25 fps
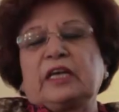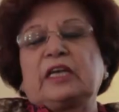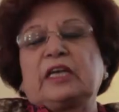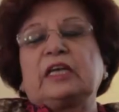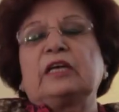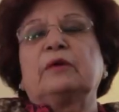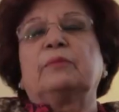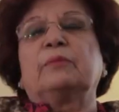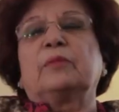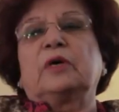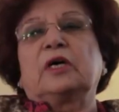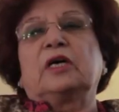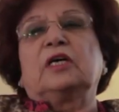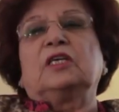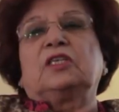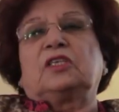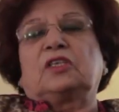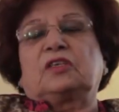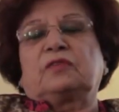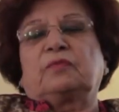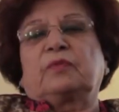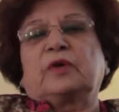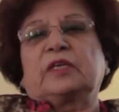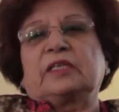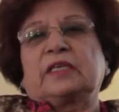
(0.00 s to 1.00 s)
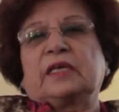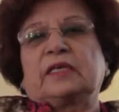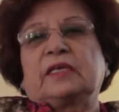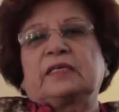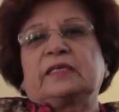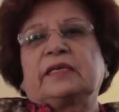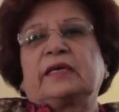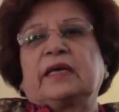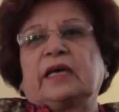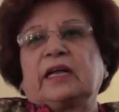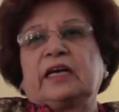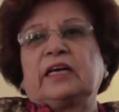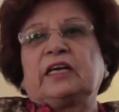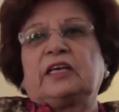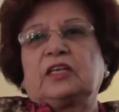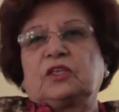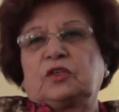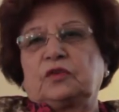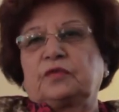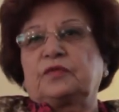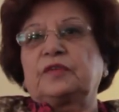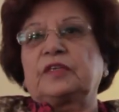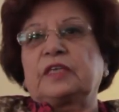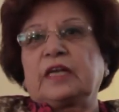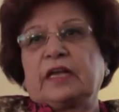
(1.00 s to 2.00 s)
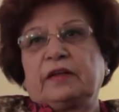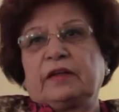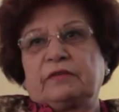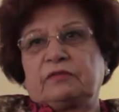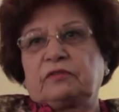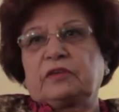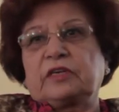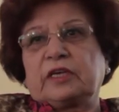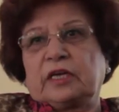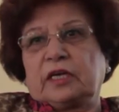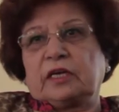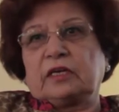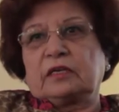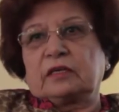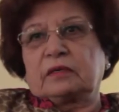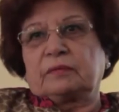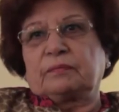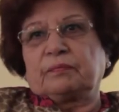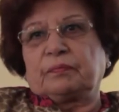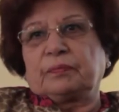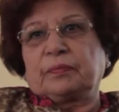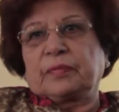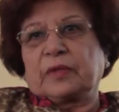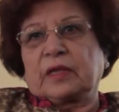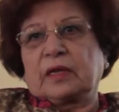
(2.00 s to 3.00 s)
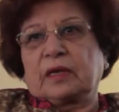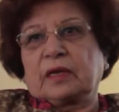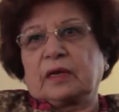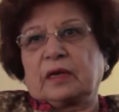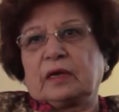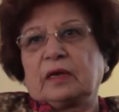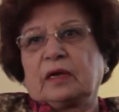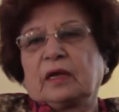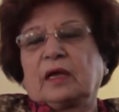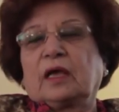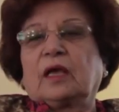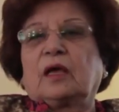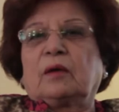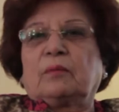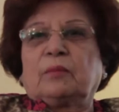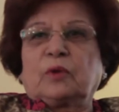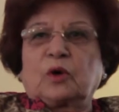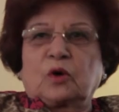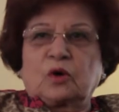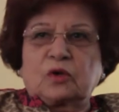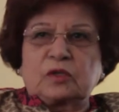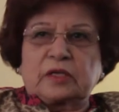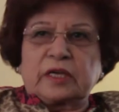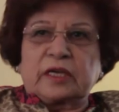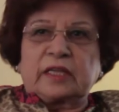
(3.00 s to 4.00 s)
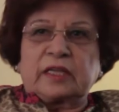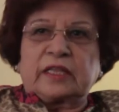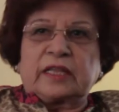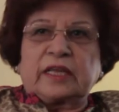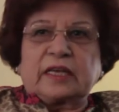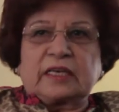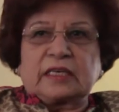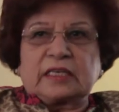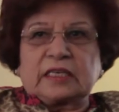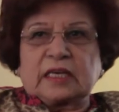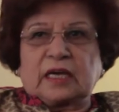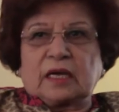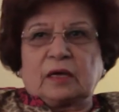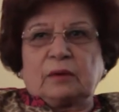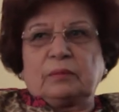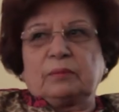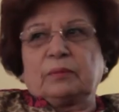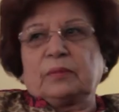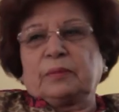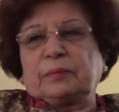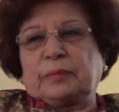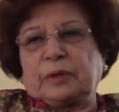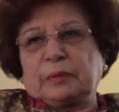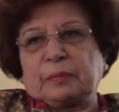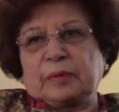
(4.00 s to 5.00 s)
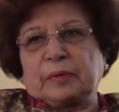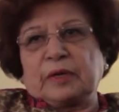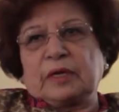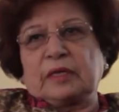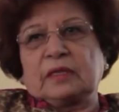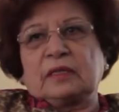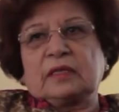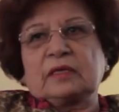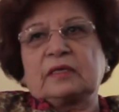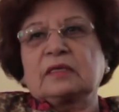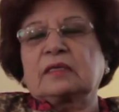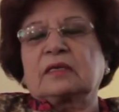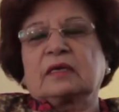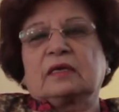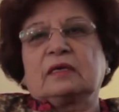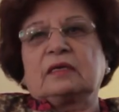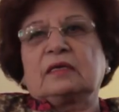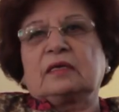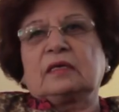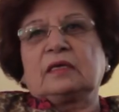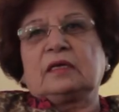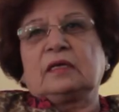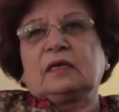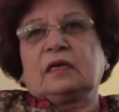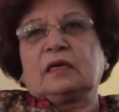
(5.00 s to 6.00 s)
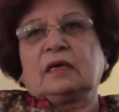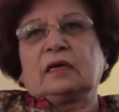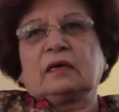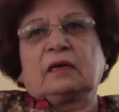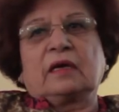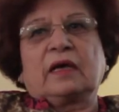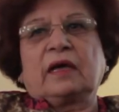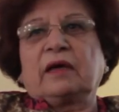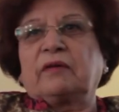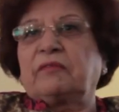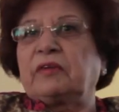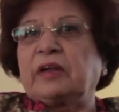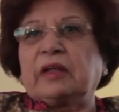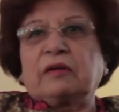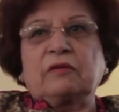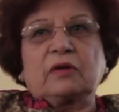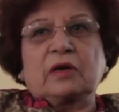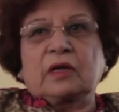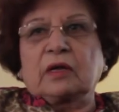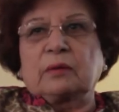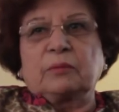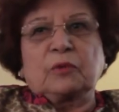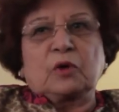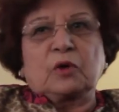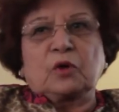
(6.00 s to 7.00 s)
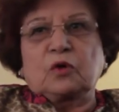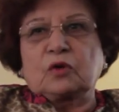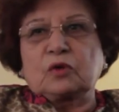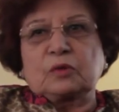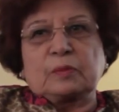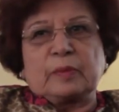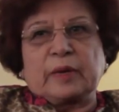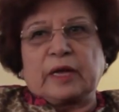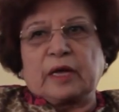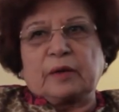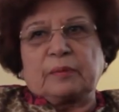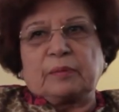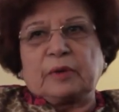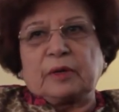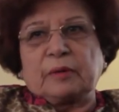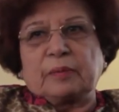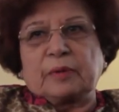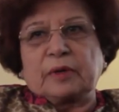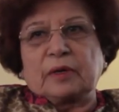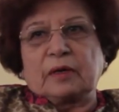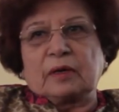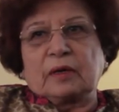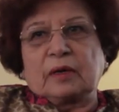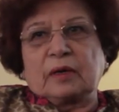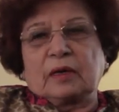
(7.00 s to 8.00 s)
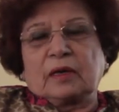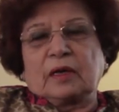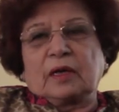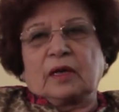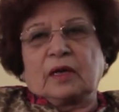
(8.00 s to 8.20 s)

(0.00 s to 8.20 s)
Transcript: It emerged was as a heritage of slave trade, right? Because at that time, people in this country have never come across black people.